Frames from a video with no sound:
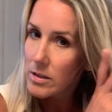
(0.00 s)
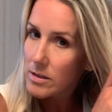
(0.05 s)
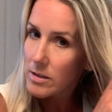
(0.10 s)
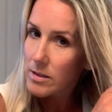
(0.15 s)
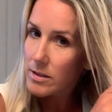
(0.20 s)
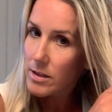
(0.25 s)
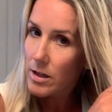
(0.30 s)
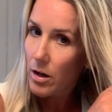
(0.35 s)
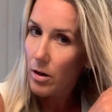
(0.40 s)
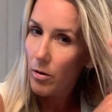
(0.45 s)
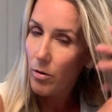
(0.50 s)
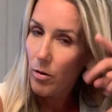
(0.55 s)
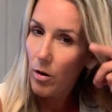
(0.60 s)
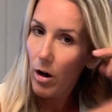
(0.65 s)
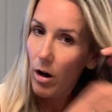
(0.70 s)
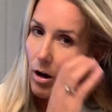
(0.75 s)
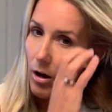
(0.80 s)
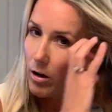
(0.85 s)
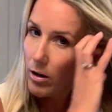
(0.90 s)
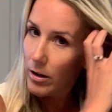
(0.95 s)
So
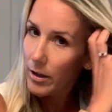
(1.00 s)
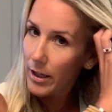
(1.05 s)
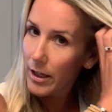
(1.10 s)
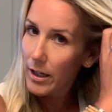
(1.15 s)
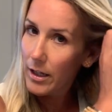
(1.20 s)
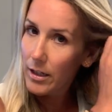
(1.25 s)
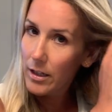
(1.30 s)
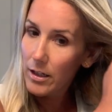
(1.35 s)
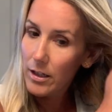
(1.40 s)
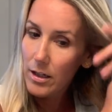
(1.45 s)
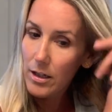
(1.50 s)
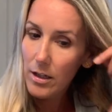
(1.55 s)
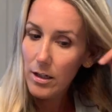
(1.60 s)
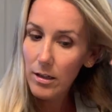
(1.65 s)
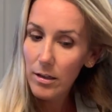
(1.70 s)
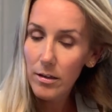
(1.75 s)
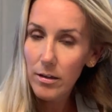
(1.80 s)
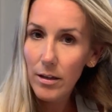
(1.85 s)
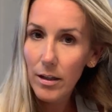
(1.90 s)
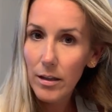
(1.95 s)
all in,
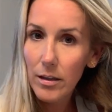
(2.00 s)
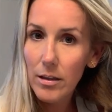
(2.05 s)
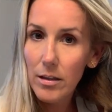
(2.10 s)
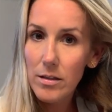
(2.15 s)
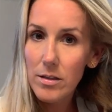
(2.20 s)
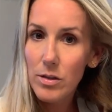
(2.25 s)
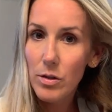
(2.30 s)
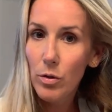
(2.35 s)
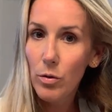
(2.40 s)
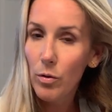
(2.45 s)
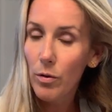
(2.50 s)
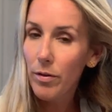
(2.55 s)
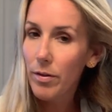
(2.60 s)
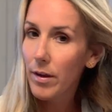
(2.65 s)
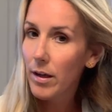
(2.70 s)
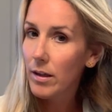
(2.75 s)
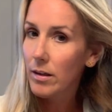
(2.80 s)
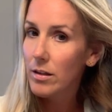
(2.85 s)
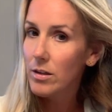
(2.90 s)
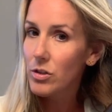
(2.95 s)
like this whole
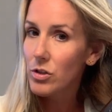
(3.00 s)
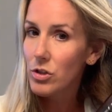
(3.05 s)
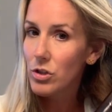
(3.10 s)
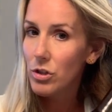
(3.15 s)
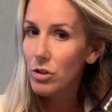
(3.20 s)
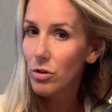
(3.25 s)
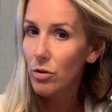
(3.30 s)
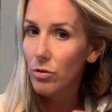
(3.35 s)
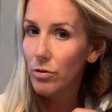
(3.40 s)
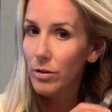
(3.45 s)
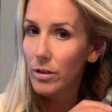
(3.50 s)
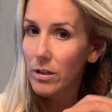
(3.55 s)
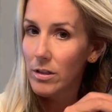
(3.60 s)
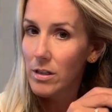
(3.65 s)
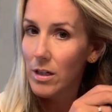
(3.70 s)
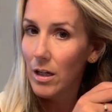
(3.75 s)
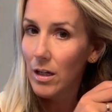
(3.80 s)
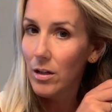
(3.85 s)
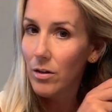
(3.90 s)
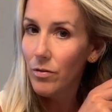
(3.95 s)
thing, this should only
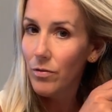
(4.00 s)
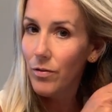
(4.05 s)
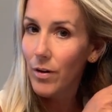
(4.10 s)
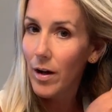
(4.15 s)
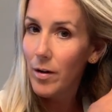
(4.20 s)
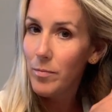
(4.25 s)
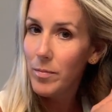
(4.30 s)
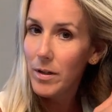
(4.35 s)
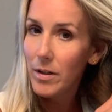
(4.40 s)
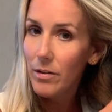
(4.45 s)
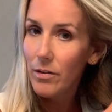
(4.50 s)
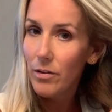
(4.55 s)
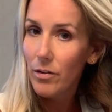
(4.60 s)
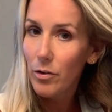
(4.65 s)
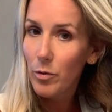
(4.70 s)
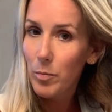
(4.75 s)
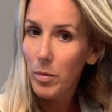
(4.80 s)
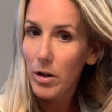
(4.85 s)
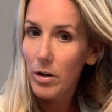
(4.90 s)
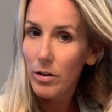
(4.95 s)
take 5 minutes, this
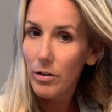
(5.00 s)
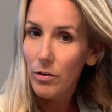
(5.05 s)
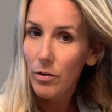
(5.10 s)
part.